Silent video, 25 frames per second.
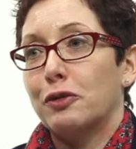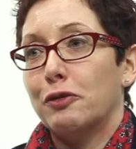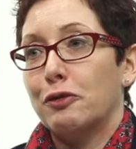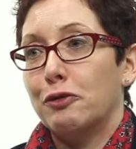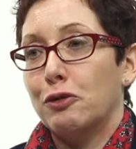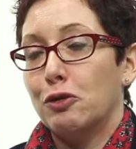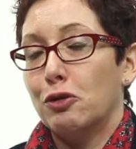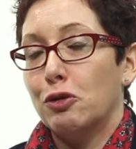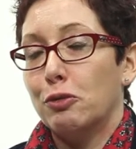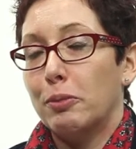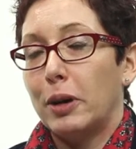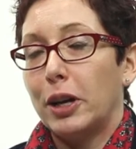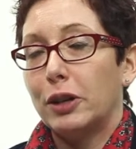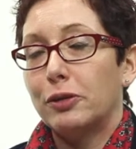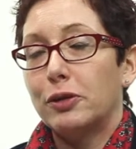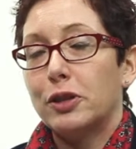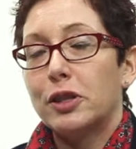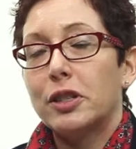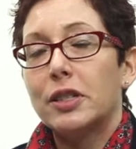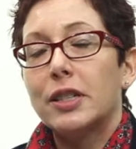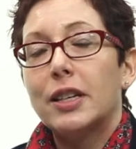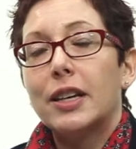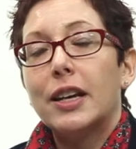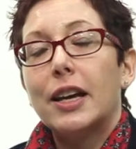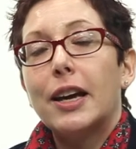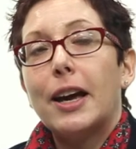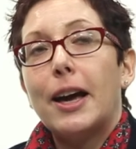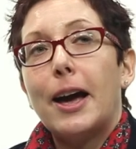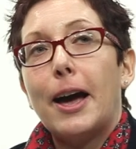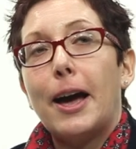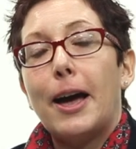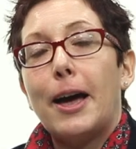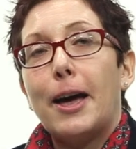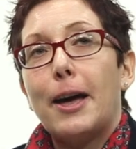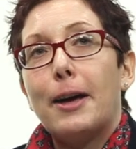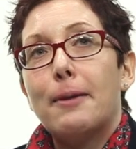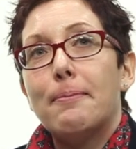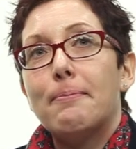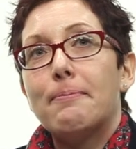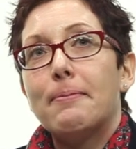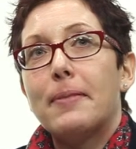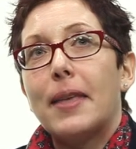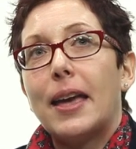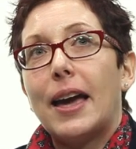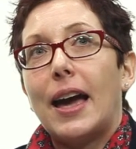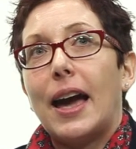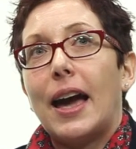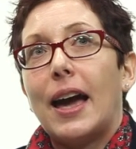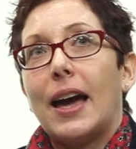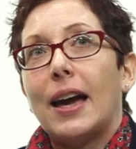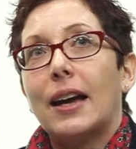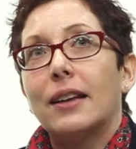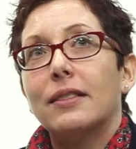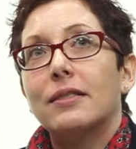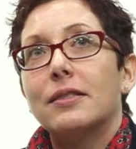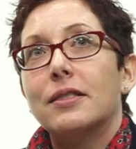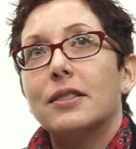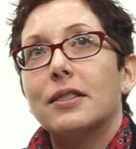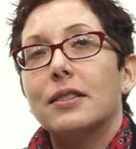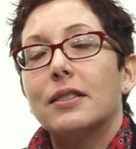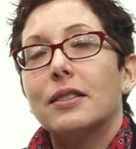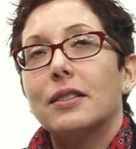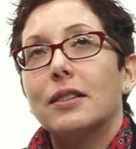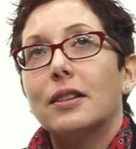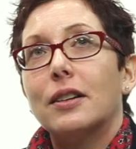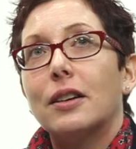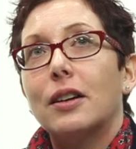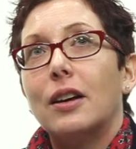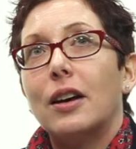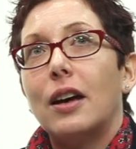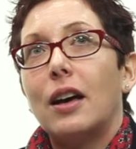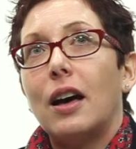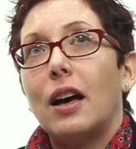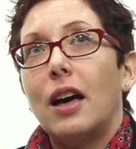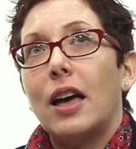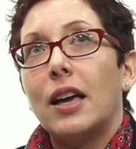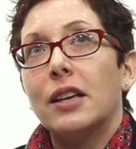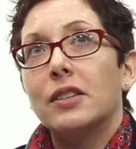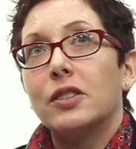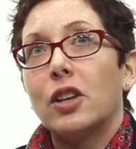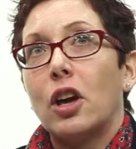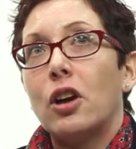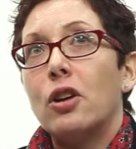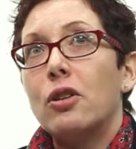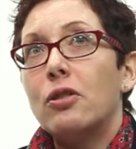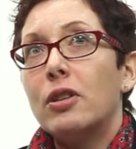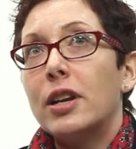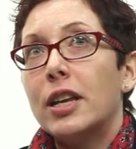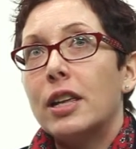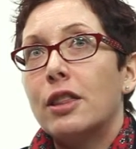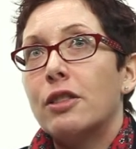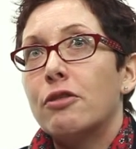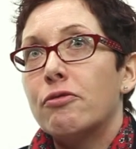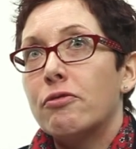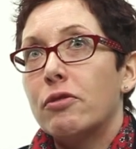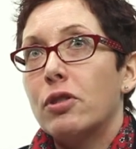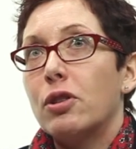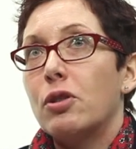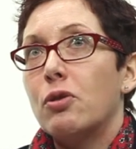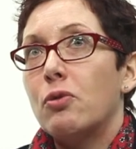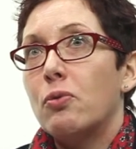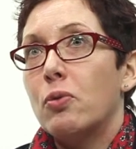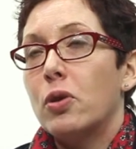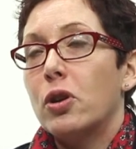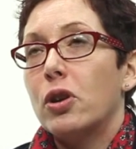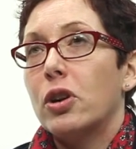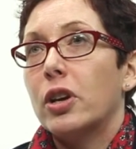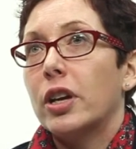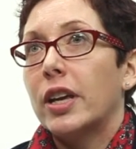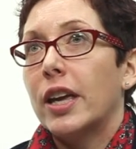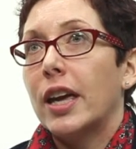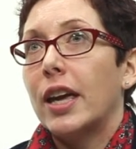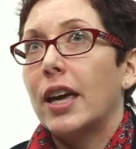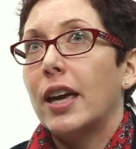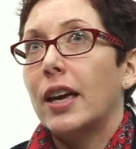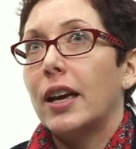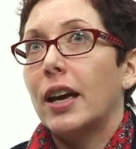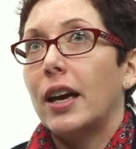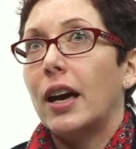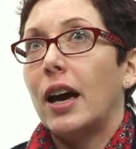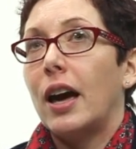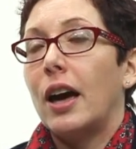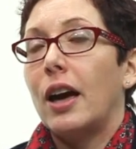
and foremost, and it's only through working